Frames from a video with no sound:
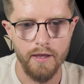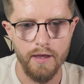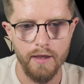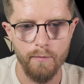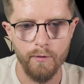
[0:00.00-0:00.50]

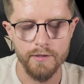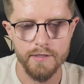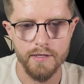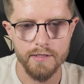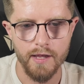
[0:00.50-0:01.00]
Okay,
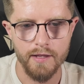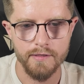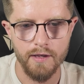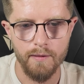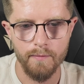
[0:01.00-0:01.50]
once this
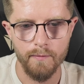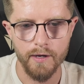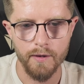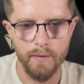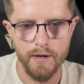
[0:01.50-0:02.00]
gets up,
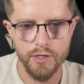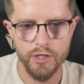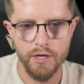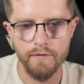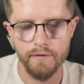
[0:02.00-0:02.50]
we're going to press
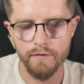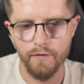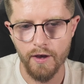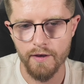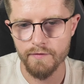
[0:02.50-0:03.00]
Shift
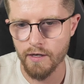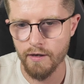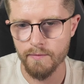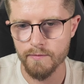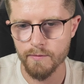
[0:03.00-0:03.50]
5
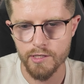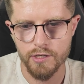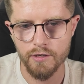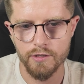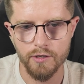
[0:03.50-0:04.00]
times, which
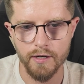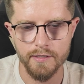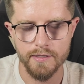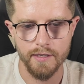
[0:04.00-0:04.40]
should trigger